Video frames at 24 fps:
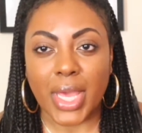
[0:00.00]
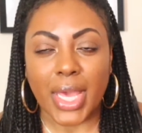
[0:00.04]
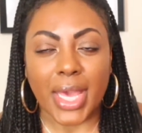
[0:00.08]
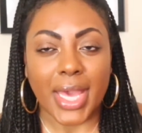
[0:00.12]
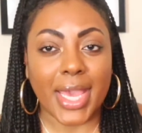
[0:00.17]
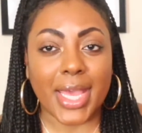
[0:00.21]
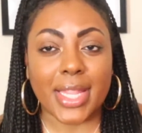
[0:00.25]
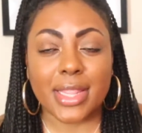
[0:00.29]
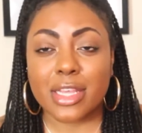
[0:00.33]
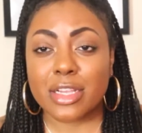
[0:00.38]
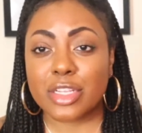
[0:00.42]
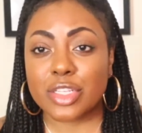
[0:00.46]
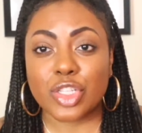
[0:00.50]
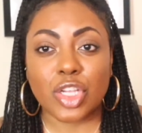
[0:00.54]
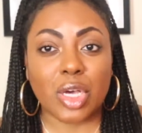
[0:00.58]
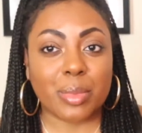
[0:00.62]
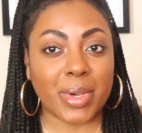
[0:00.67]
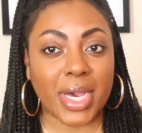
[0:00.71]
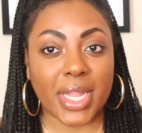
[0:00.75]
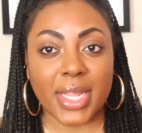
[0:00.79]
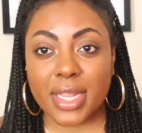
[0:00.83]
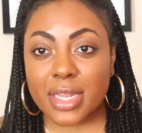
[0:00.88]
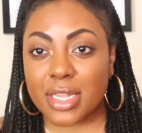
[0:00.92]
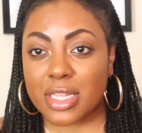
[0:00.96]
And there's
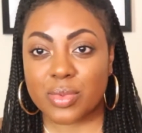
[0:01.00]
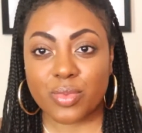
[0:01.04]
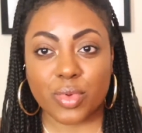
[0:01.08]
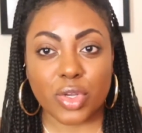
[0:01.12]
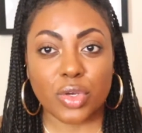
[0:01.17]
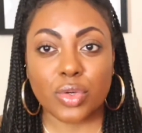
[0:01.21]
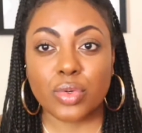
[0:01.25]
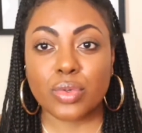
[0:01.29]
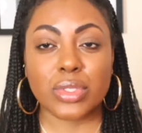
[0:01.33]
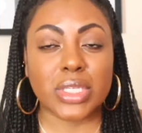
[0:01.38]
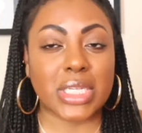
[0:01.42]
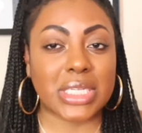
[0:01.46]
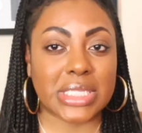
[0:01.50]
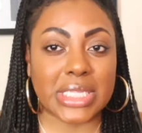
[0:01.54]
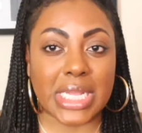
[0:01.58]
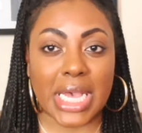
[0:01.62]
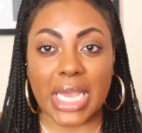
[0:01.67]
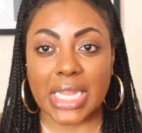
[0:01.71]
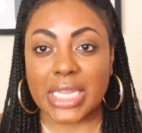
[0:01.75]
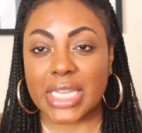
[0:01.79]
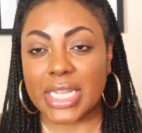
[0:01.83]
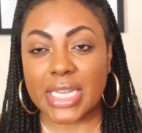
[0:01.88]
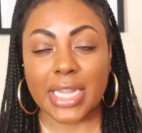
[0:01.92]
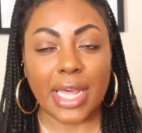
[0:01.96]
nobody in this world who does
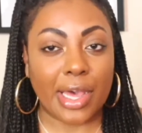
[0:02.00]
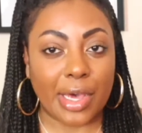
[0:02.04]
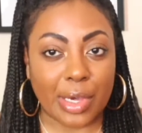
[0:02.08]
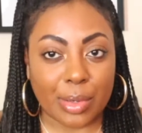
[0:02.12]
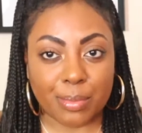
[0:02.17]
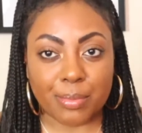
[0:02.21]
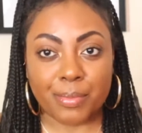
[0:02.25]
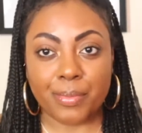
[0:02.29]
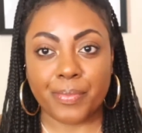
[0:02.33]
not need help.